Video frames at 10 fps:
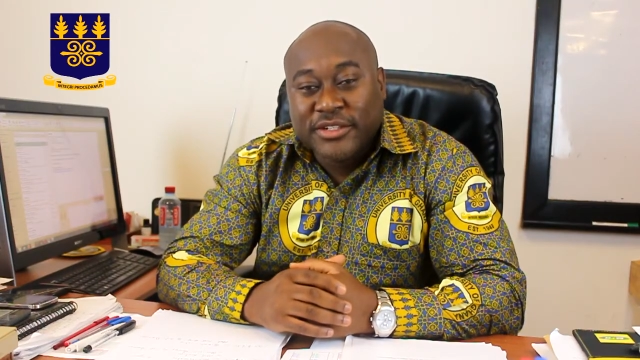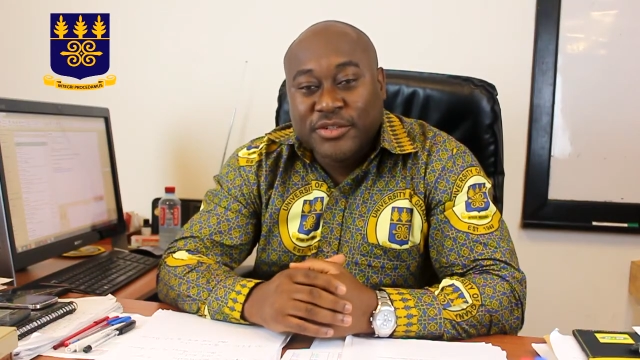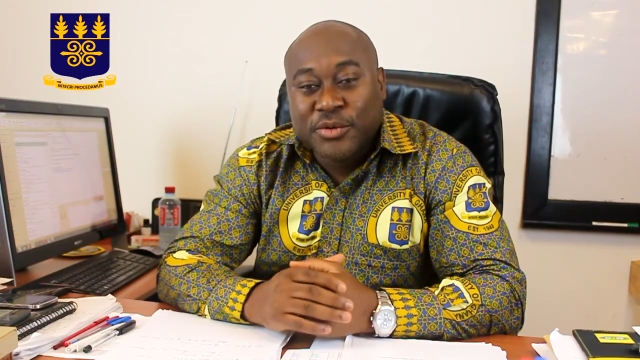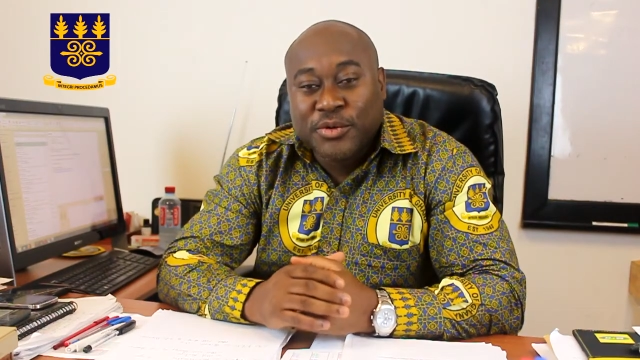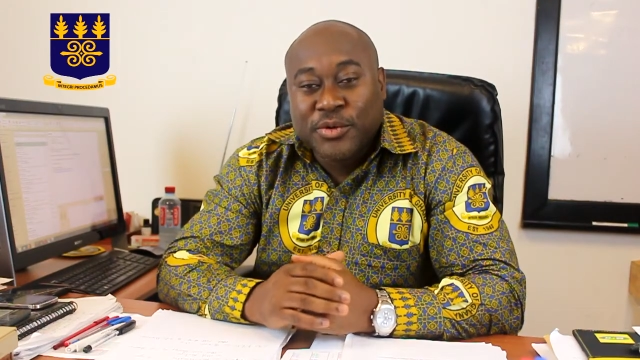
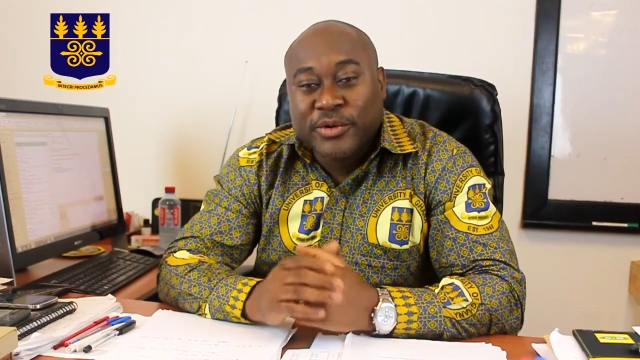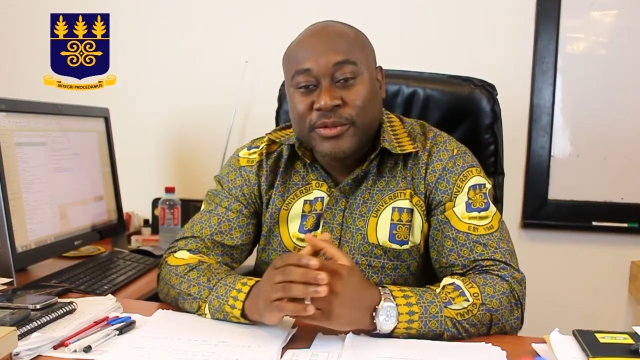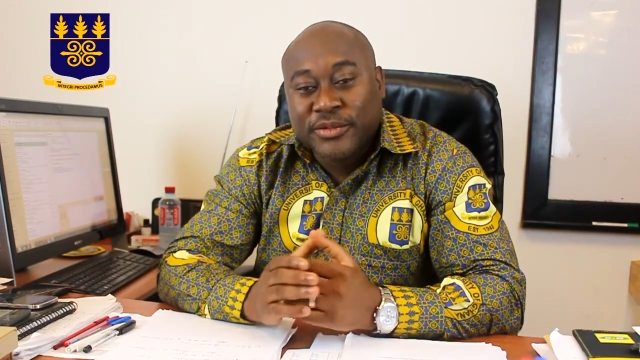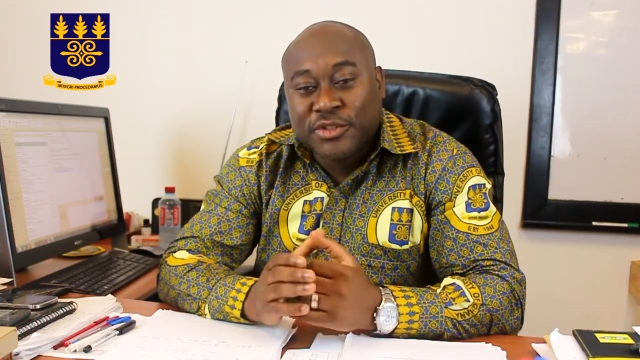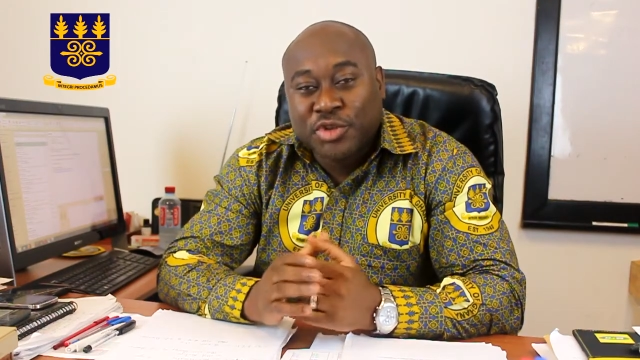So you do a
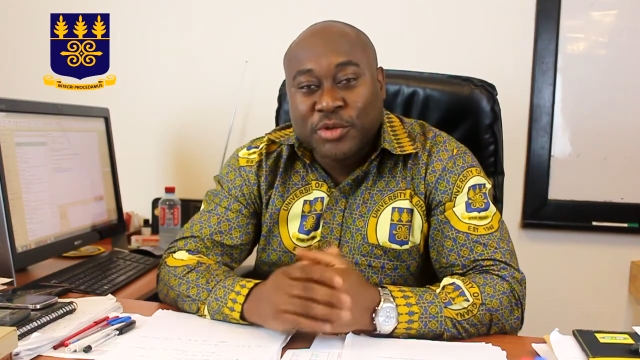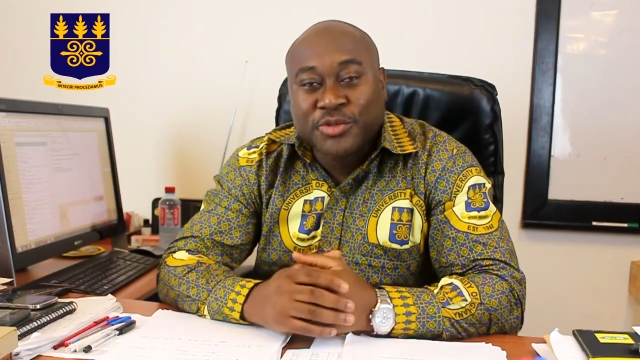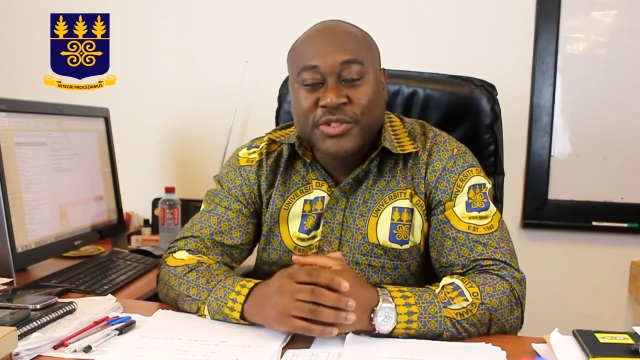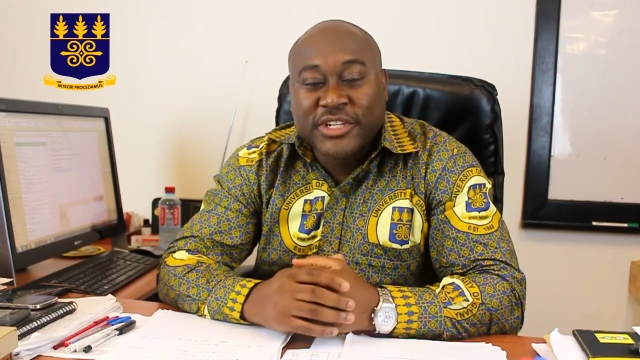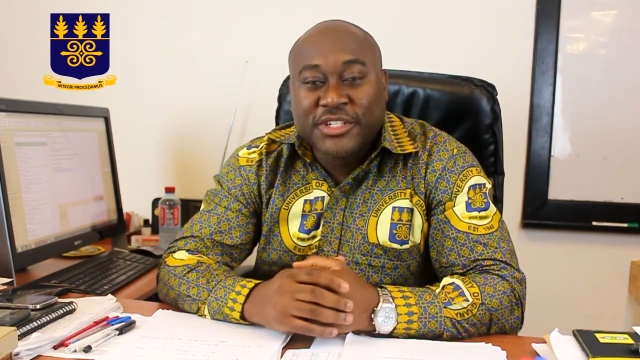re short
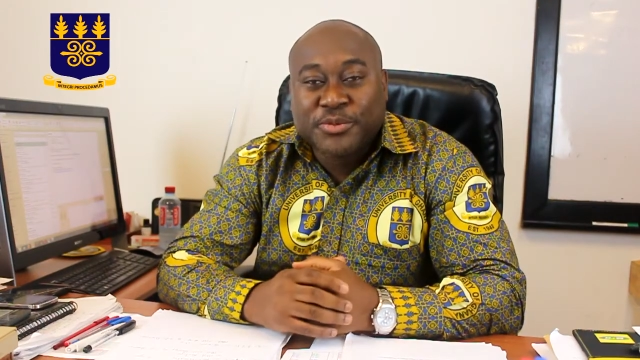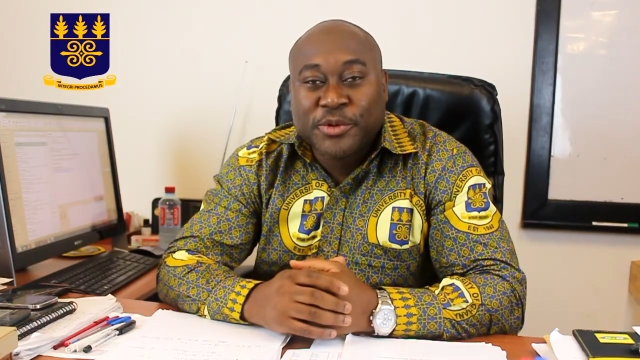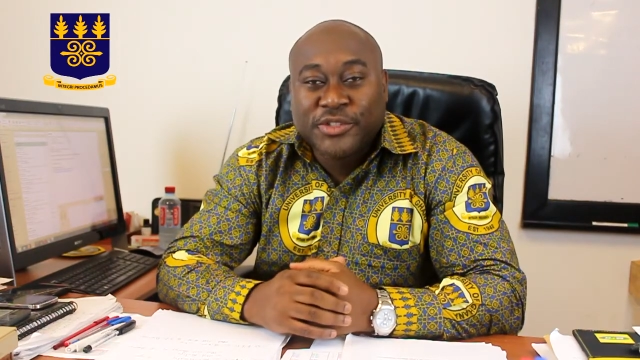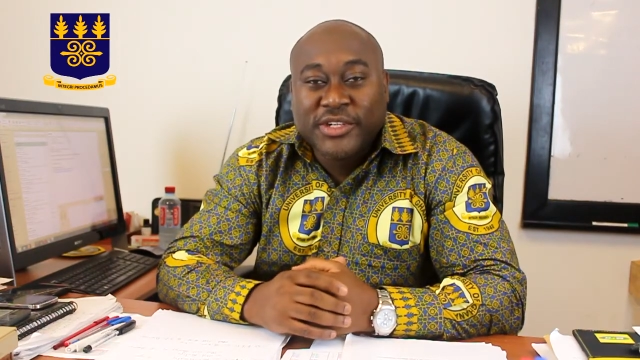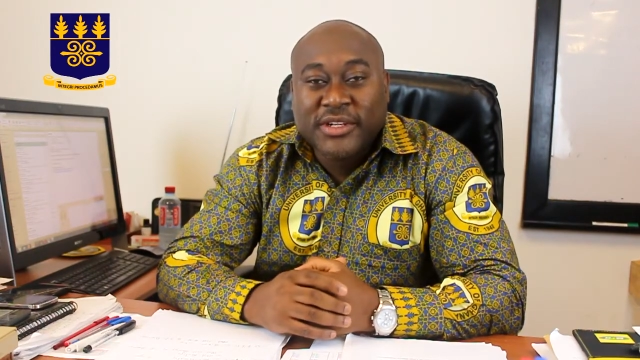research
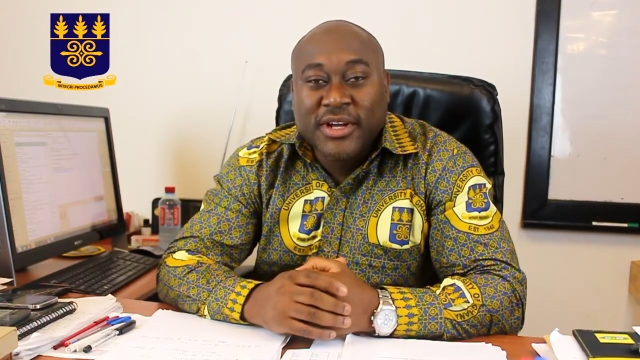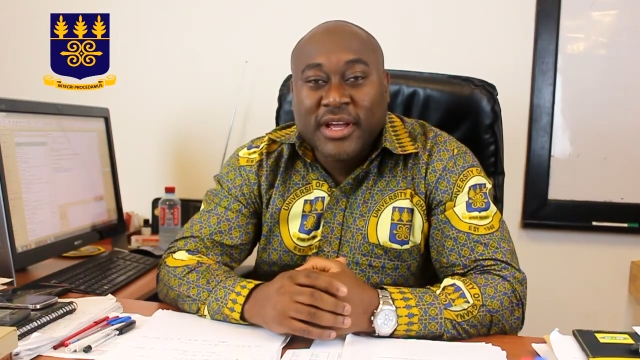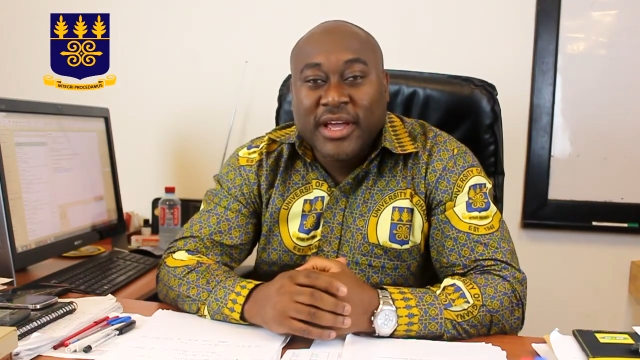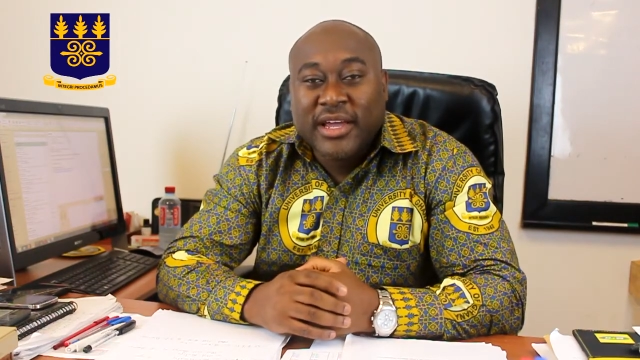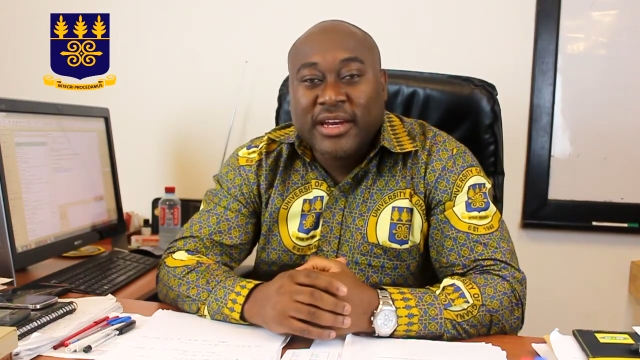project
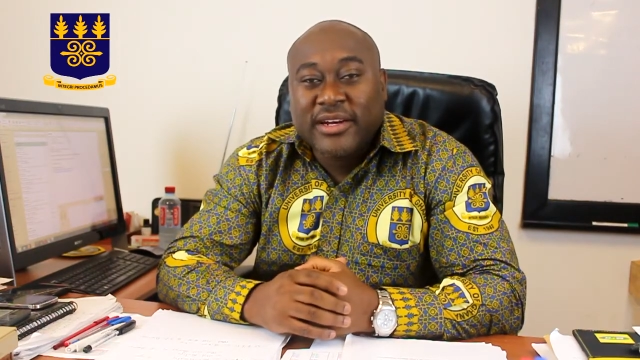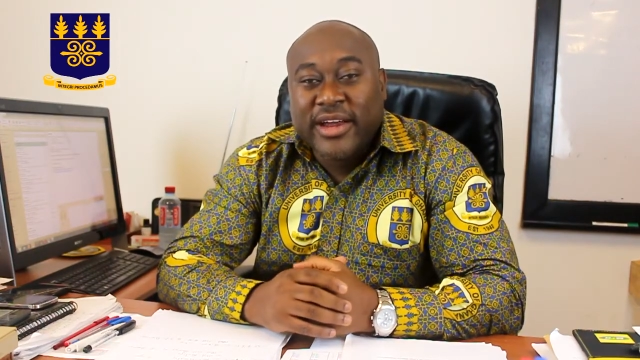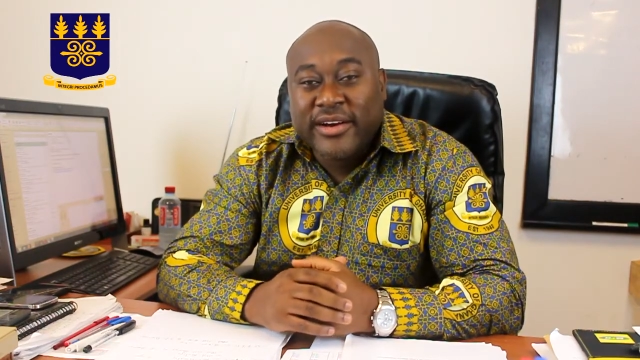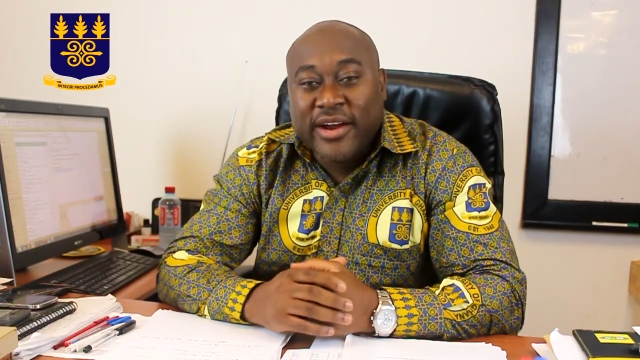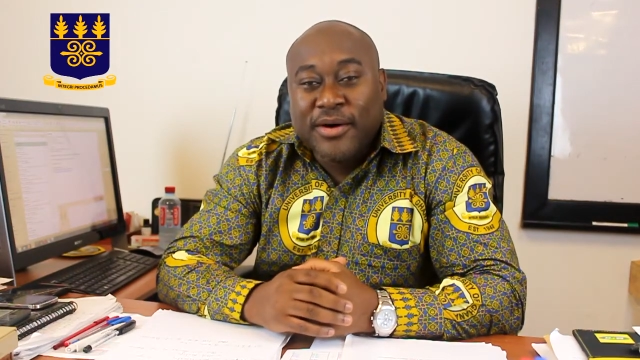in an
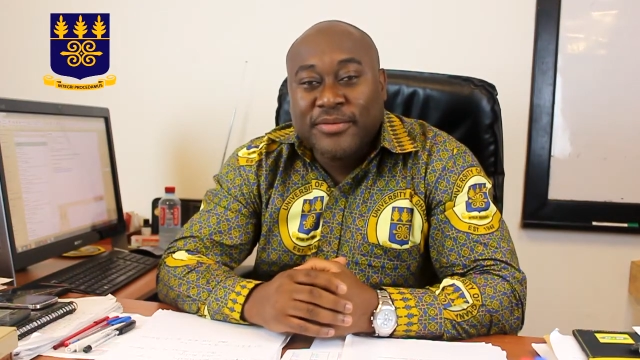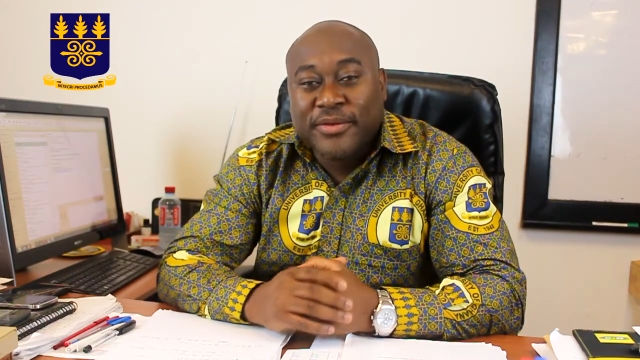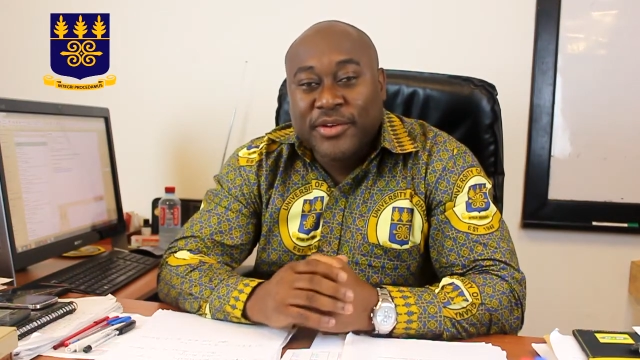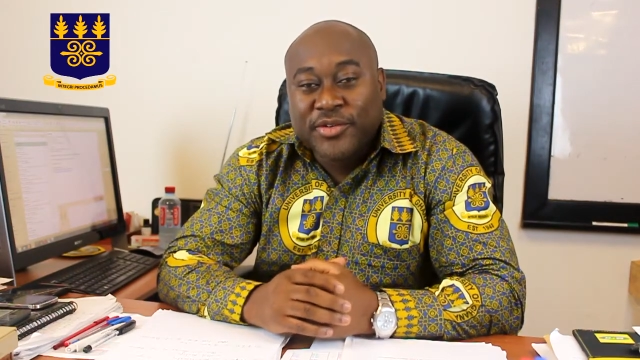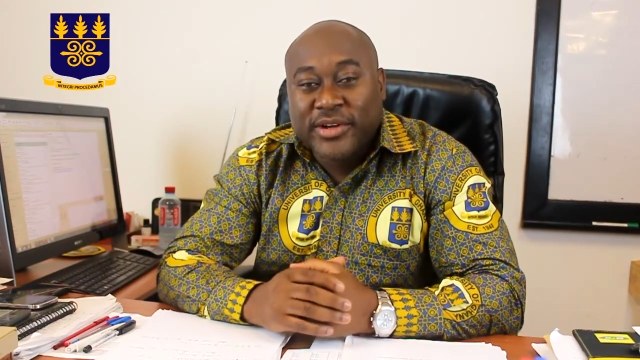area of
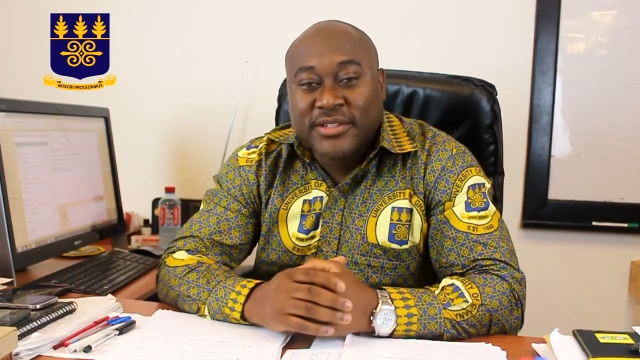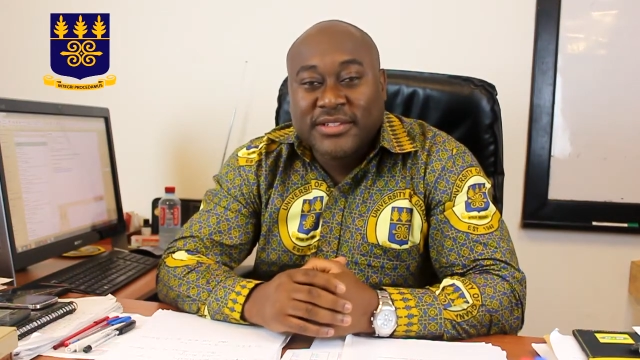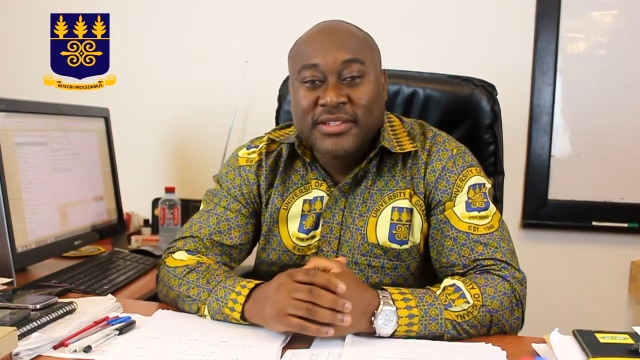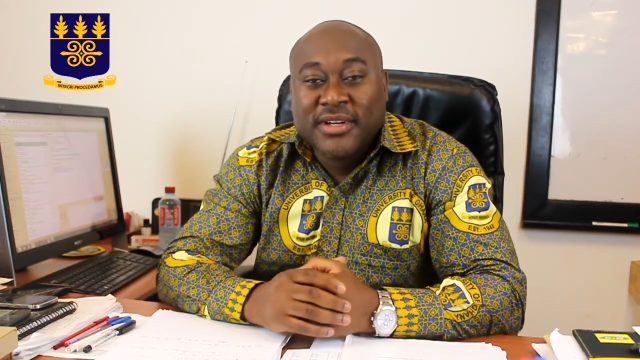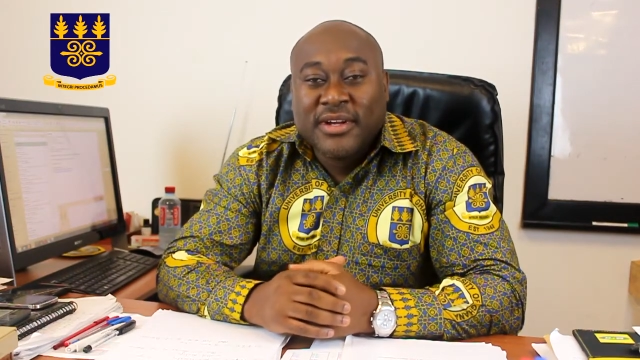interest.